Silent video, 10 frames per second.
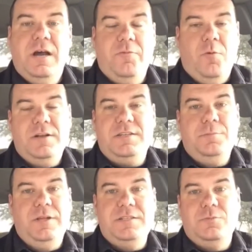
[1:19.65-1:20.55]
I've walked
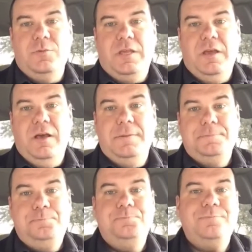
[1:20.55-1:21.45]
in places with a
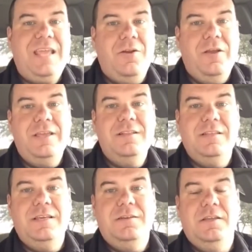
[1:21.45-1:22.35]
gun, carrying it
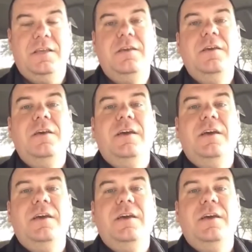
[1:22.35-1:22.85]
legally,